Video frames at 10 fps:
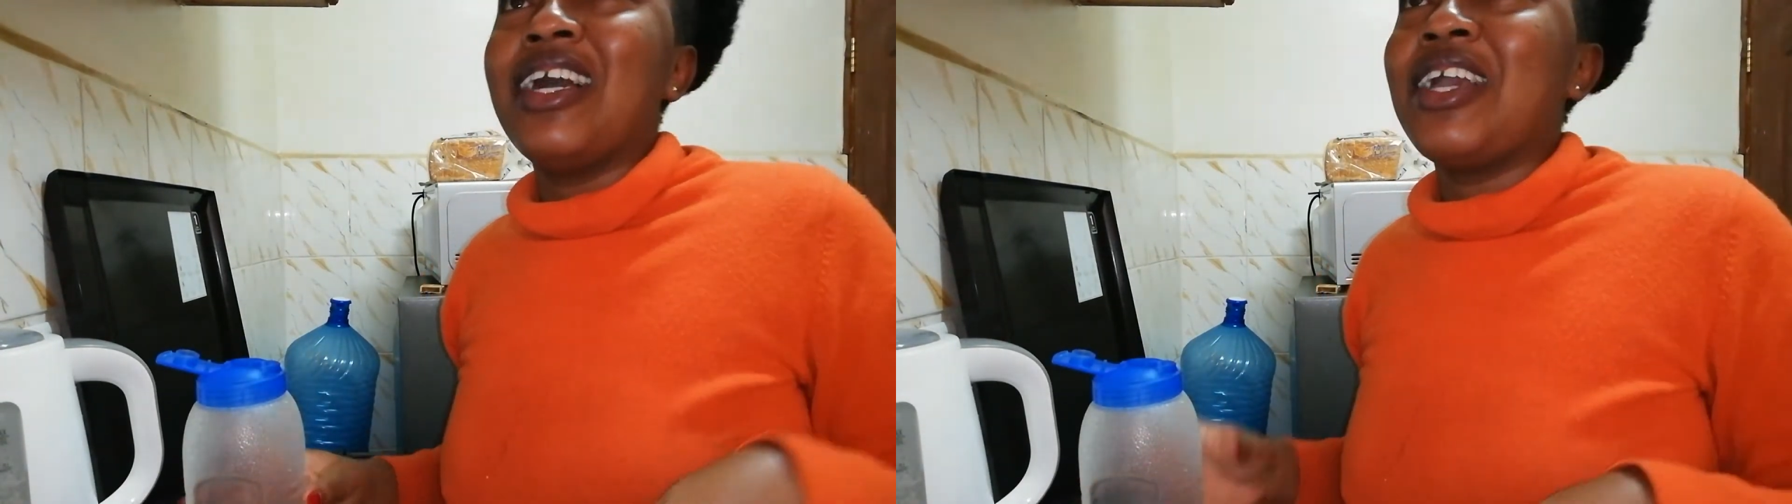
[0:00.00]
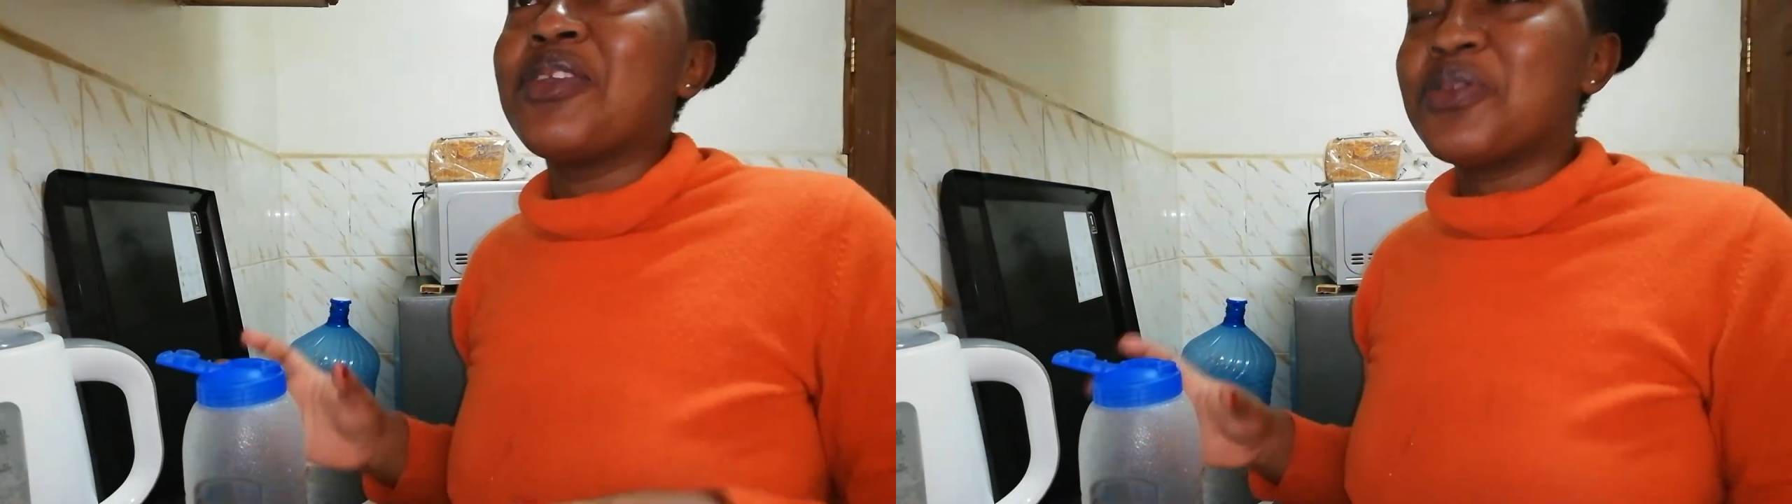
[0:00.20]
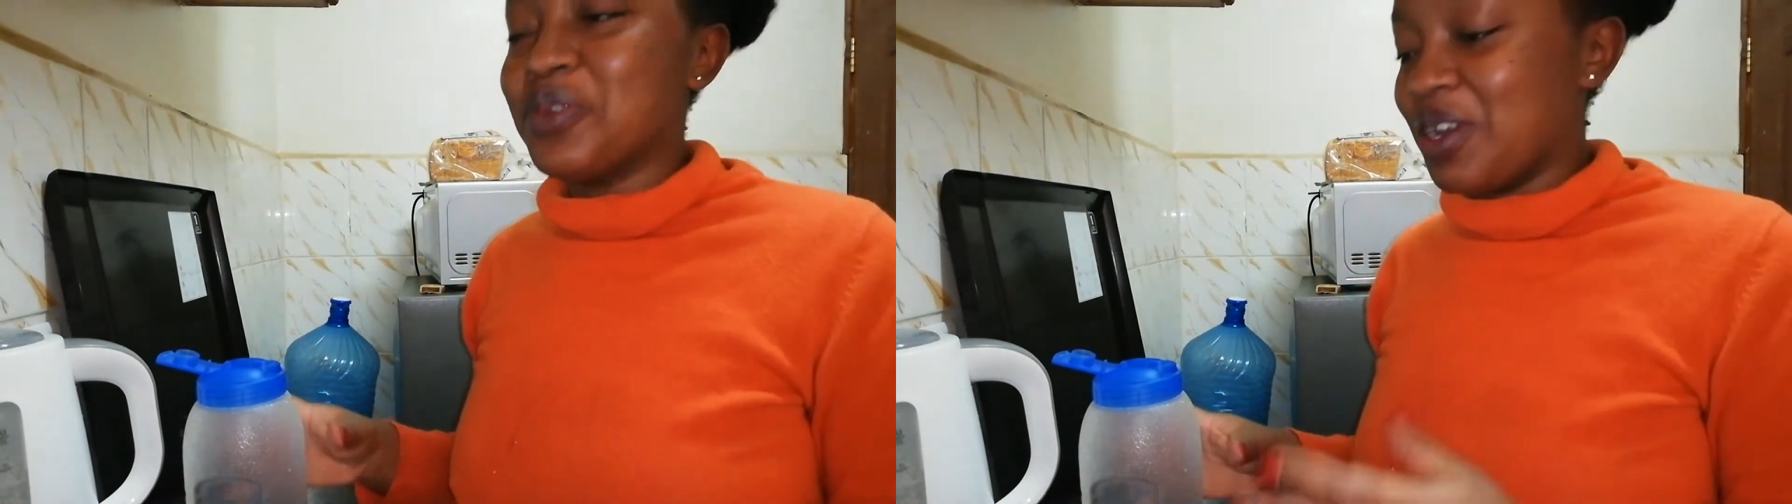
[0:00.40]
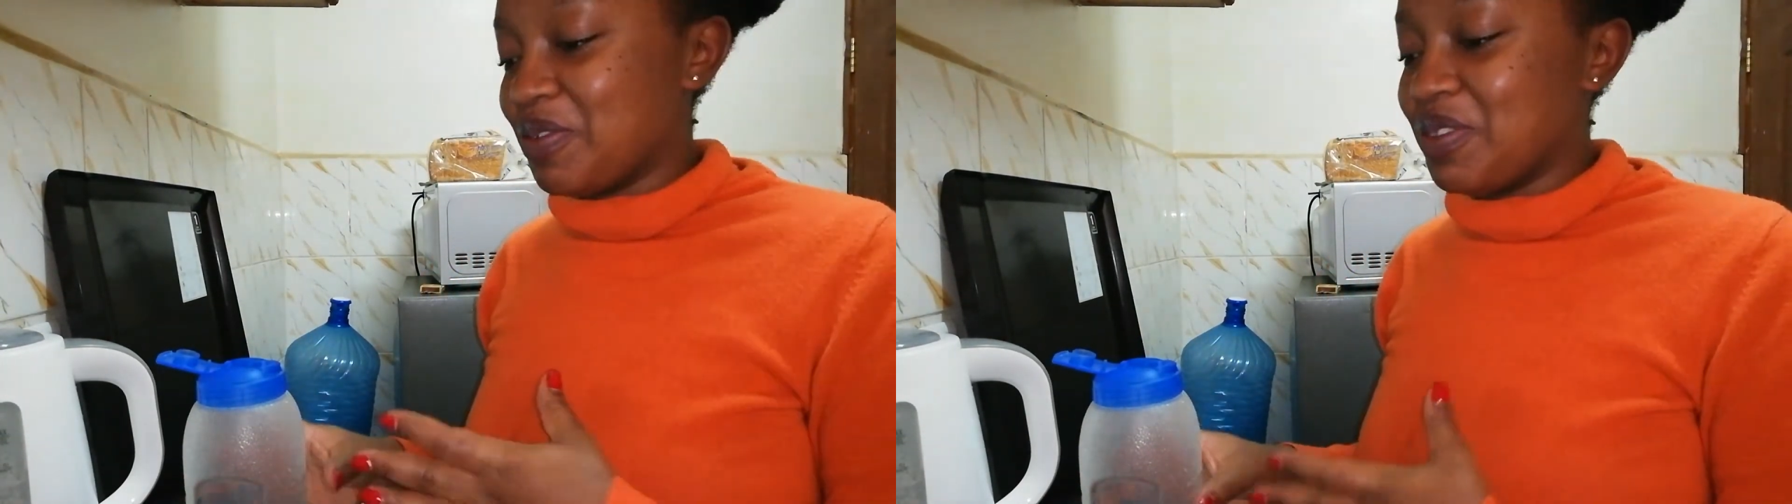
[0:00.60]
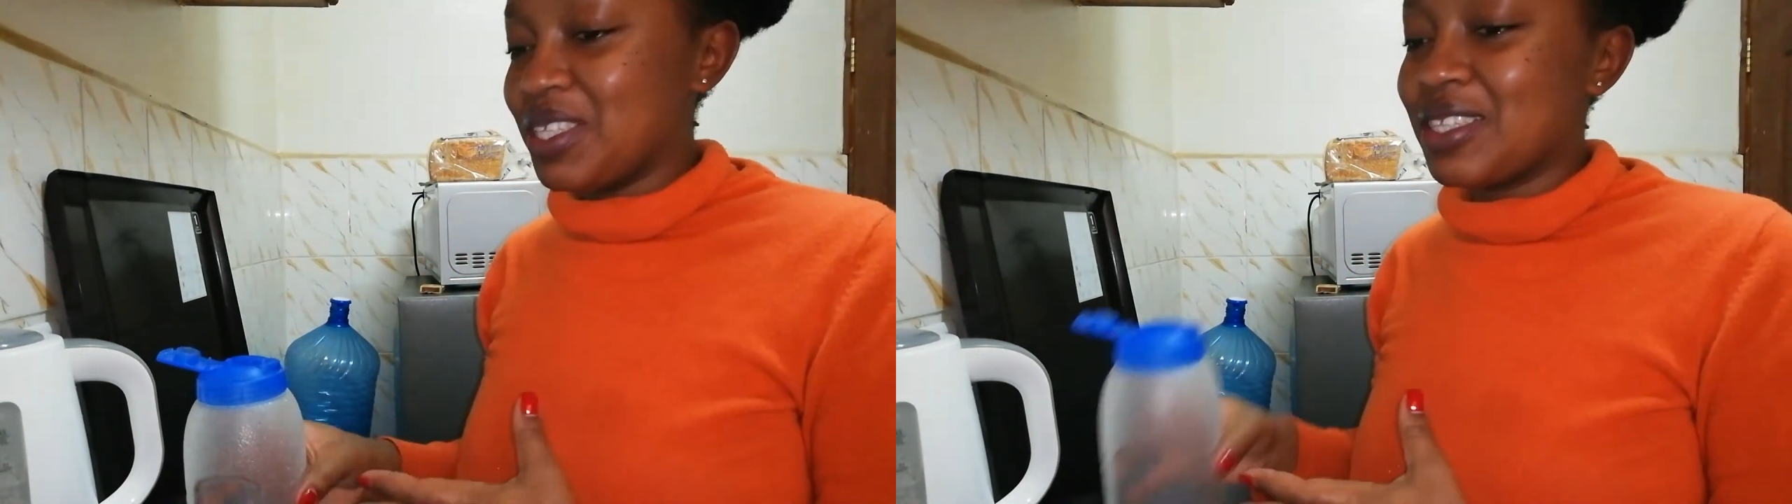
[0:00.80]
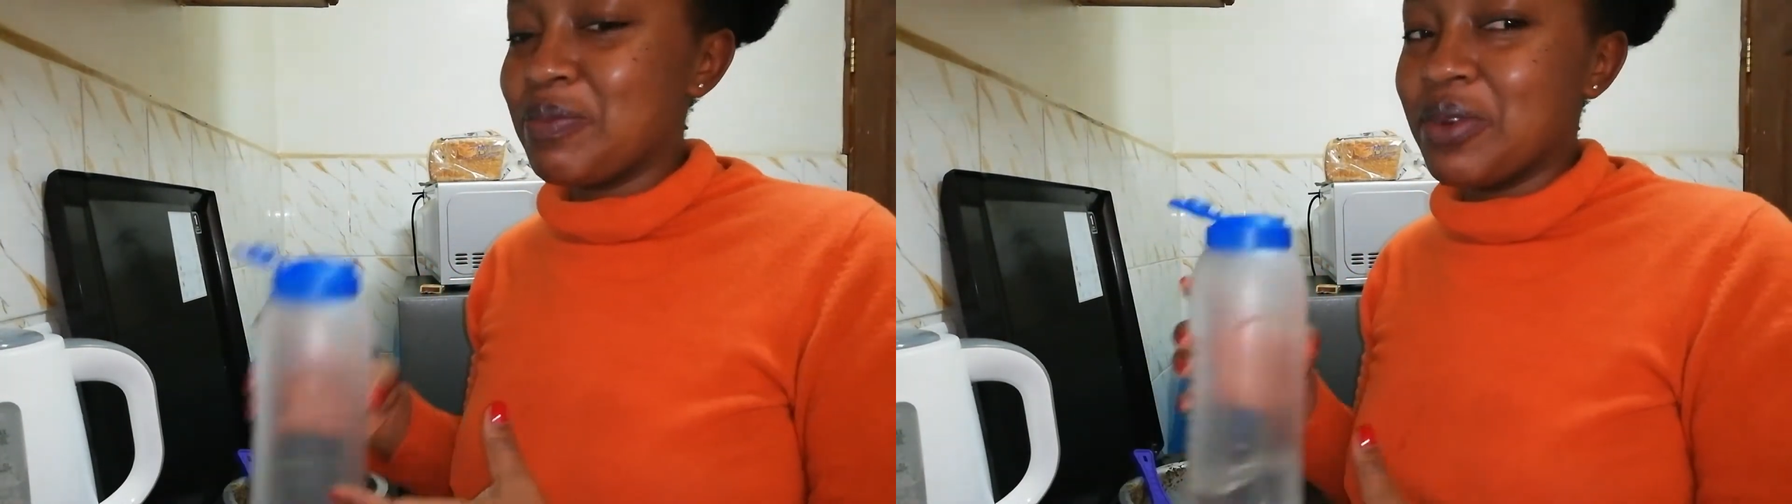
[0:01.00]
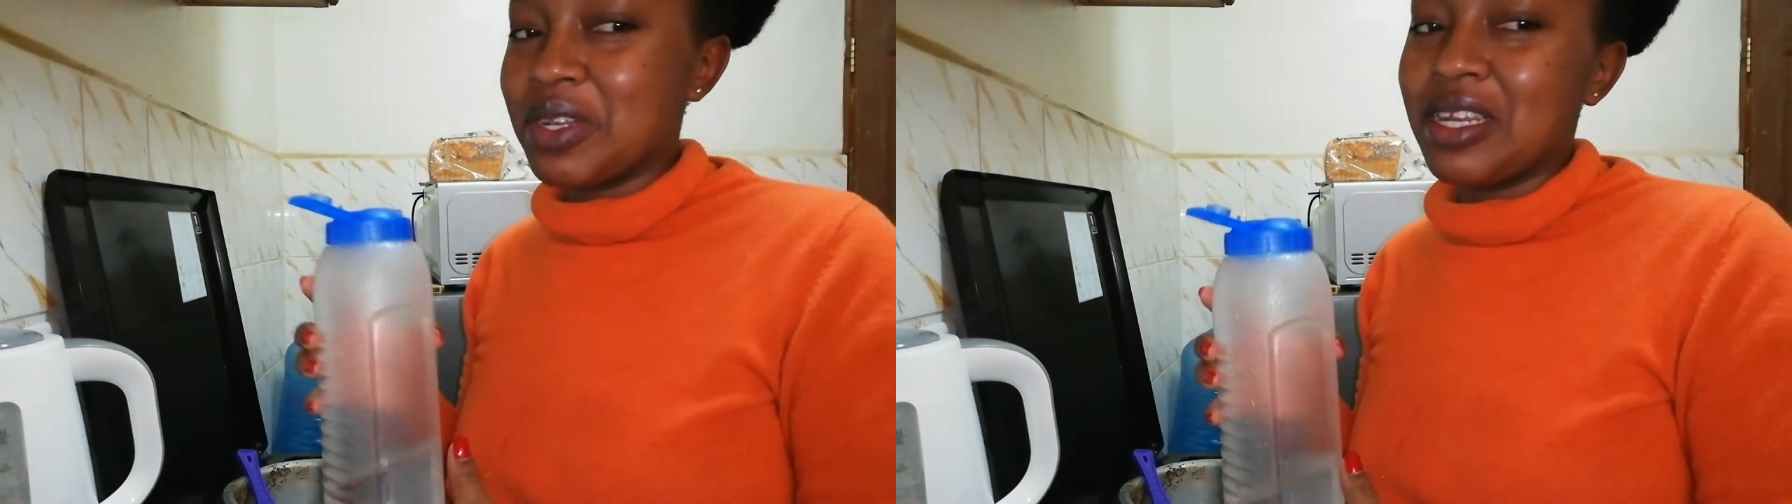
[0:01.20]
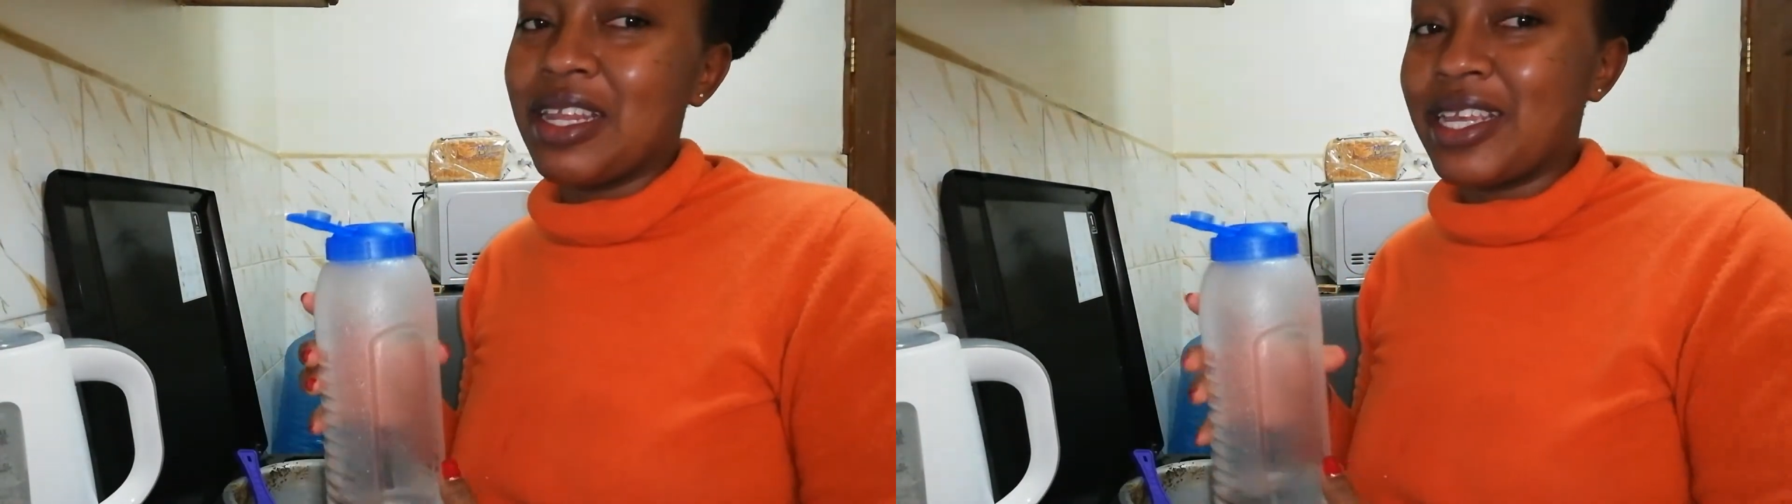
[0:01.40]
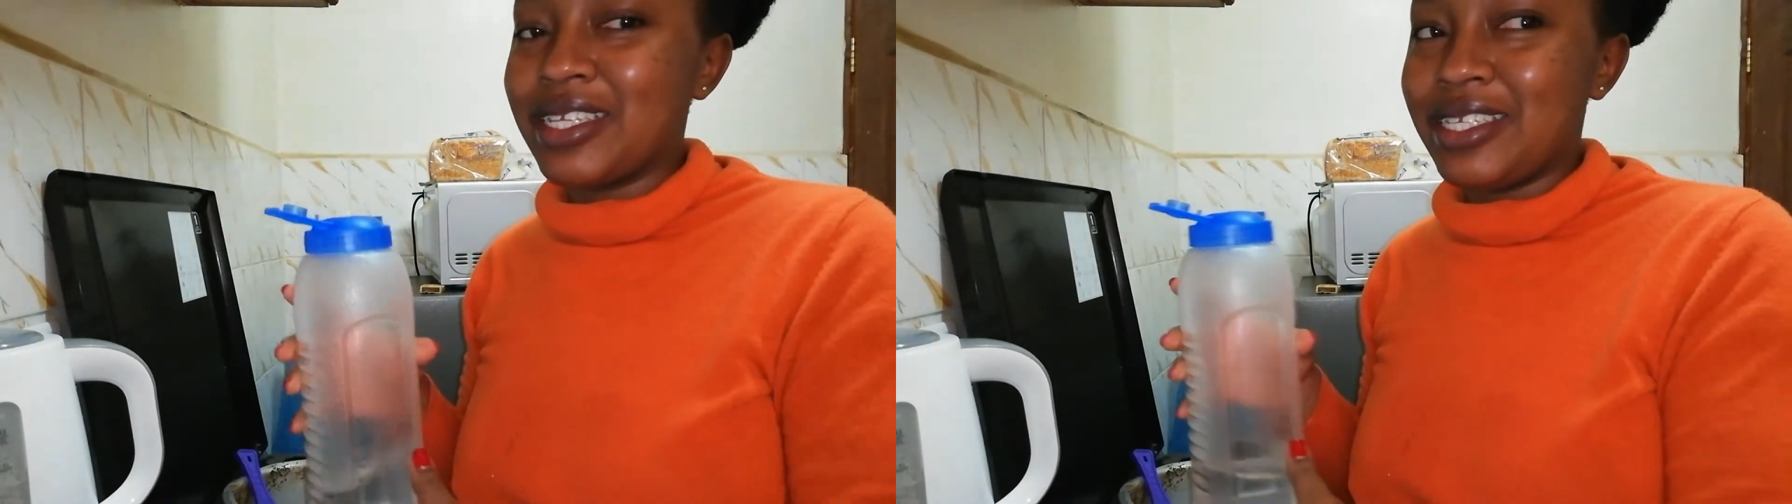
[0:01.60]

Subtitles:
used to have this bottle like